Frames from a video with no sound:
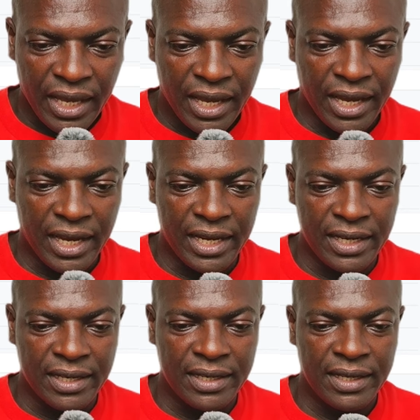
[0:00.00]

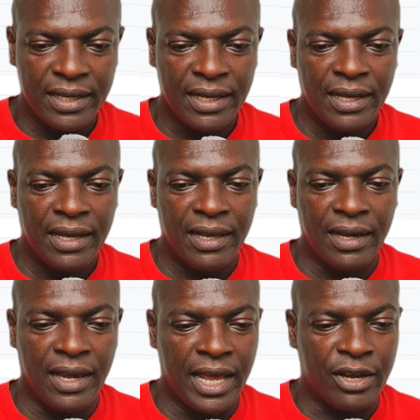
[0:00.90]
in
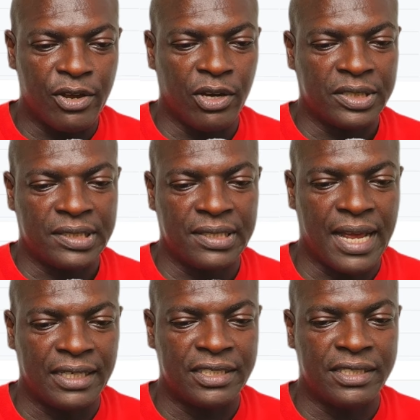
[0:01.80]
Lagos,
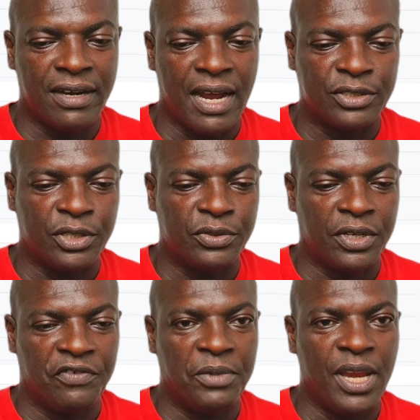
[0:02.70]
Nigeria. So it
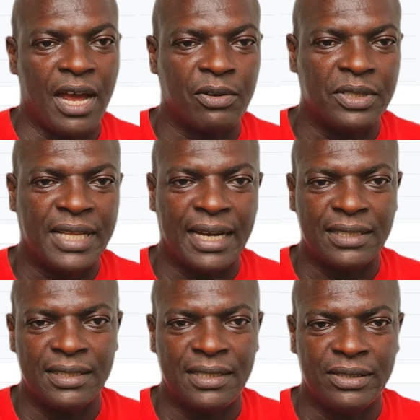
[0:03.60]
will give me their
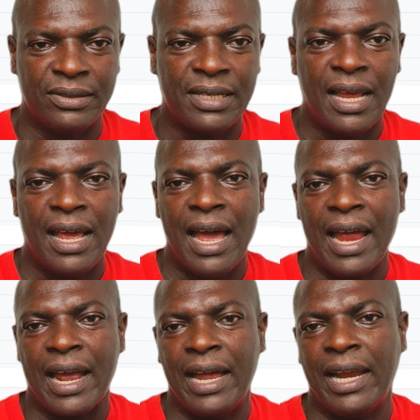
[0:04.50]
contact details.
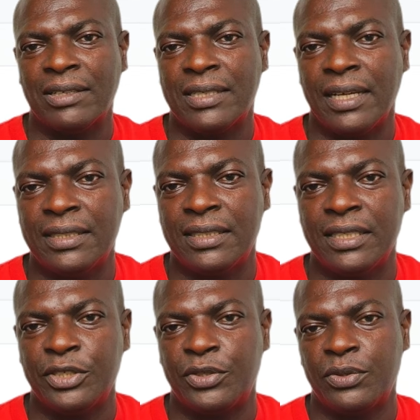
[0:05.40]
I can now send
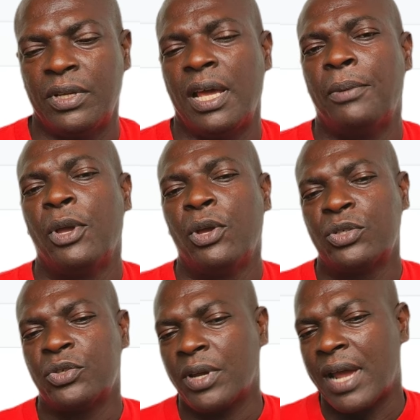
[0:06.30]
details to them.
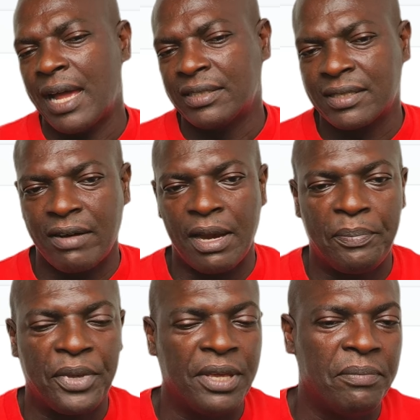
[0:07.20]
So you can
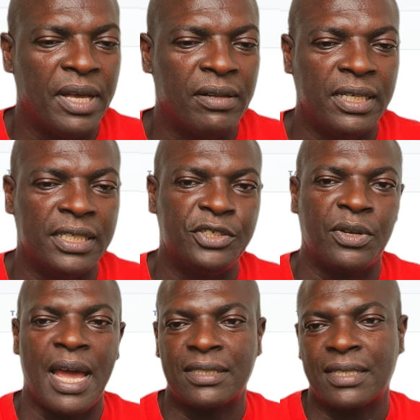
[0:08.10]
scrape email leads.
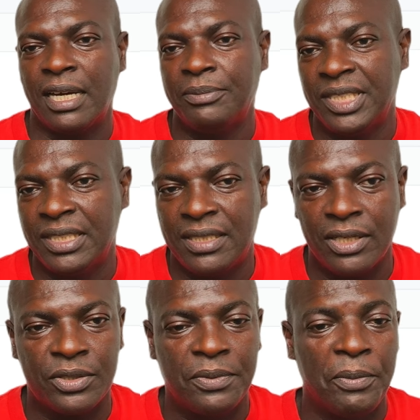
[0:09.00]
You can scrape
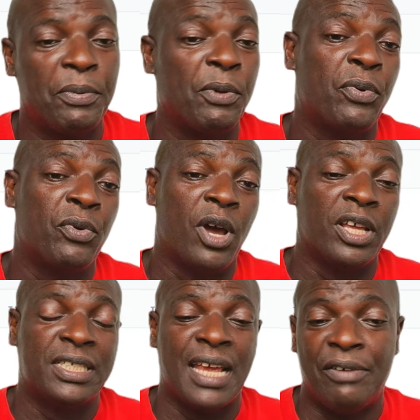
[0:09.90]
details. Maybe people
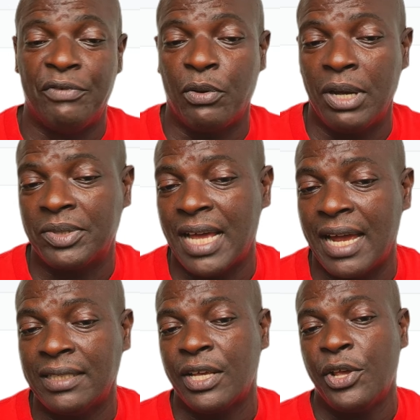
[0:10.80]
doesn't have a website.